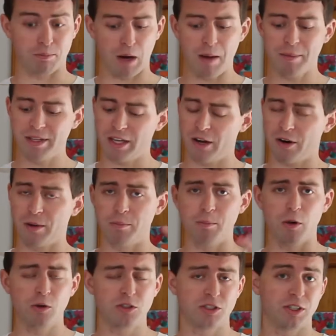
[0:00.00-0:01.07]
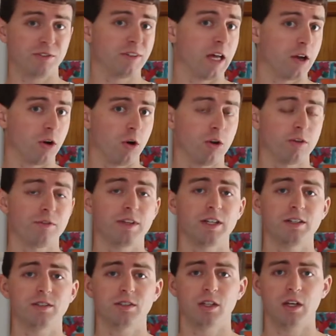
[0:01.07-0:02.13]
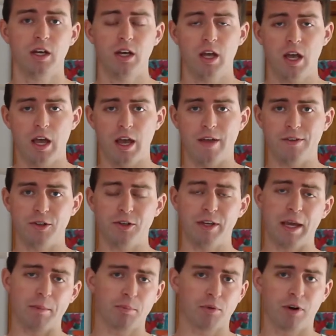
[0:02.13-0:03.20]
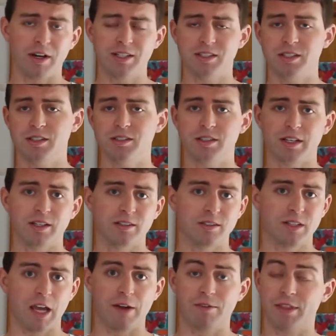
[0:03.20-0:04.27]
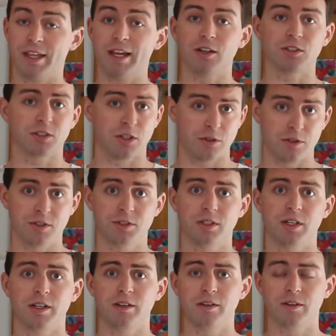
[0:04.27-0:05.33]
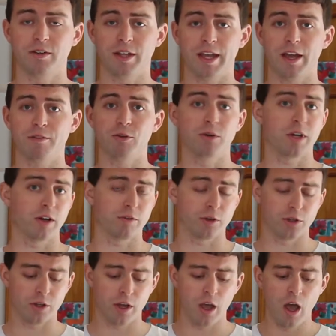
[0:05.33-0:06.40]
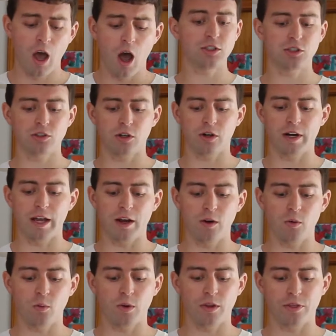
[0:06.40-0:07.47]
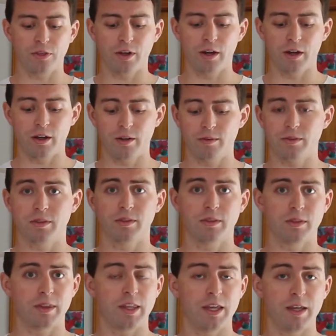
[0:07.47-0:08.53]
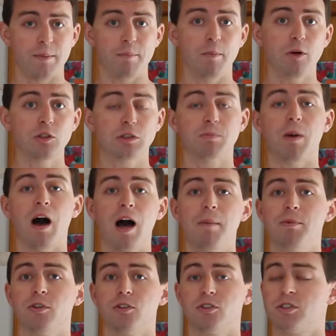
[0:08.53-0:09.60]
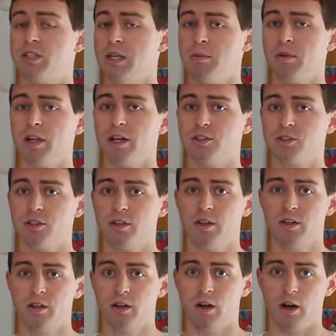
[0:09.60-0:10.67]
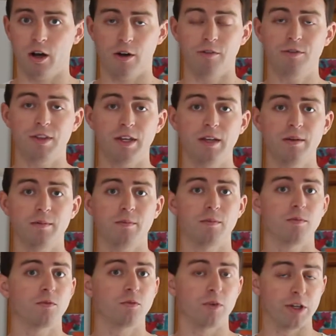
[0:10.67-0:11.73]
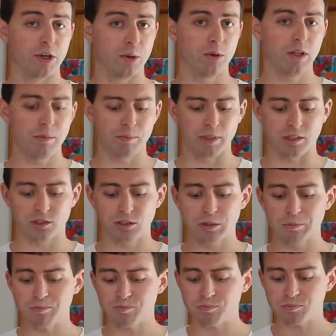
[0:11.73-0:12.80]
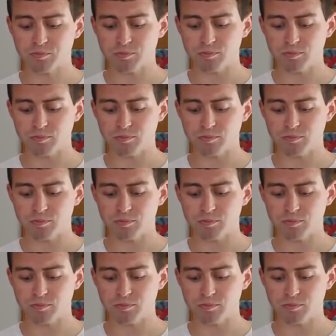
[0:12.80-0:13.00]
They probably carry most, if not all, of these, and you can get prices and everything else under the sun. They have you covered. Let's start out with the most popular stabilizer of the Rio Olympics.